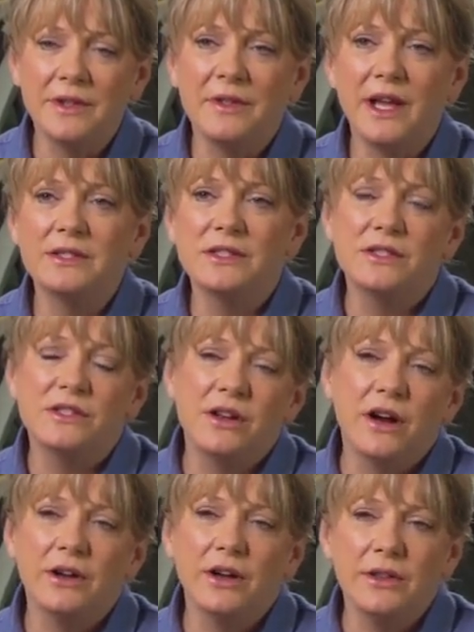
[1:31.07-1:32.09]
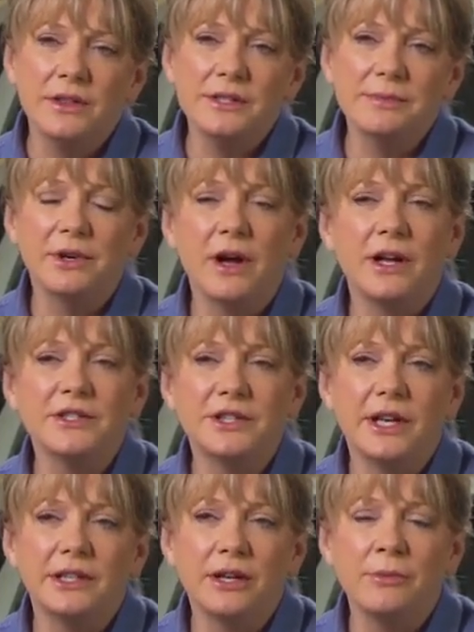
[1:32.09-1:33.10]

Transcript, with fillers: that start on this project